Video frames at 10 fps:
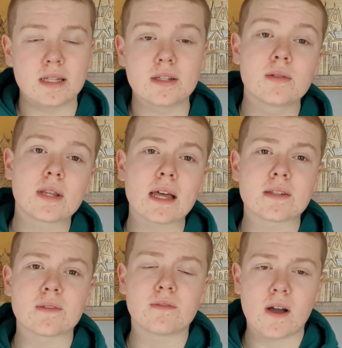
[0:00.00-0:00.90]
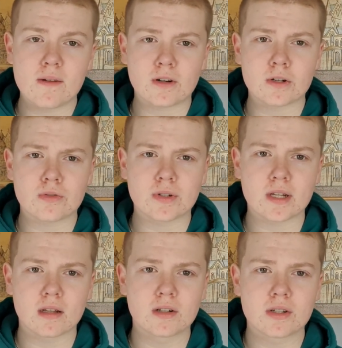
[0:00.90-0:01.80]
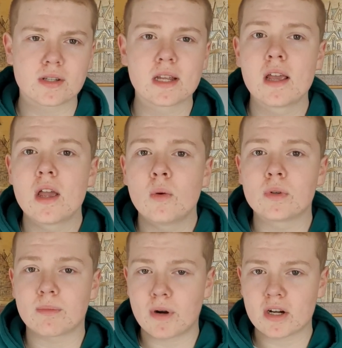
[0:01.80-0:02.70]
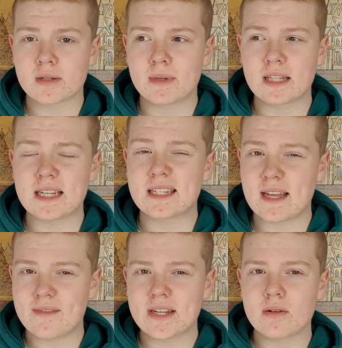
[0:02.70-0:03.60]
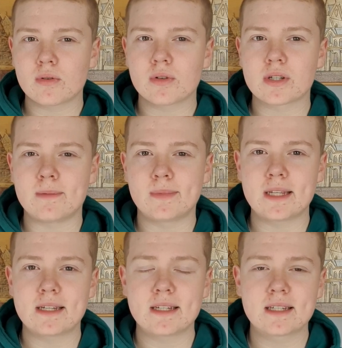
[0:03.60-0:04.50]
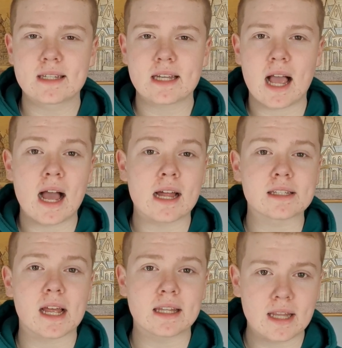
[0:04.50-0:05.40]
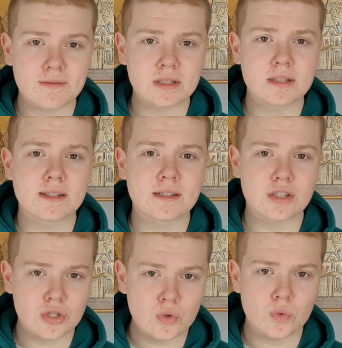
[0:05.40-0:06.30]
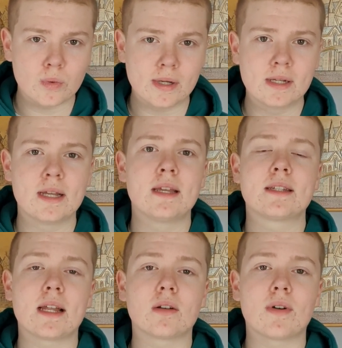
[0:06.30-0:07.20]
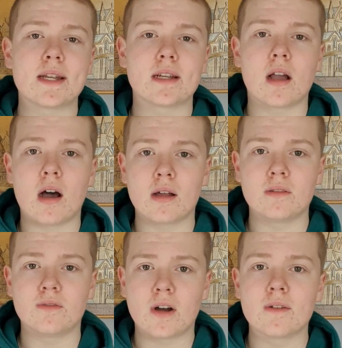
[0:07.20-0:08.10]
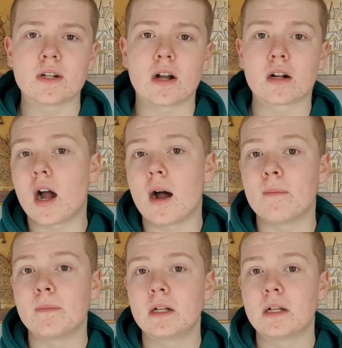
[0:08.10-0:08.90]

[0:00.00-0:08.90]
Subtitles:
$2,500, with approximately 70 orders completed and a level 2 seller rating on Fiverr.com.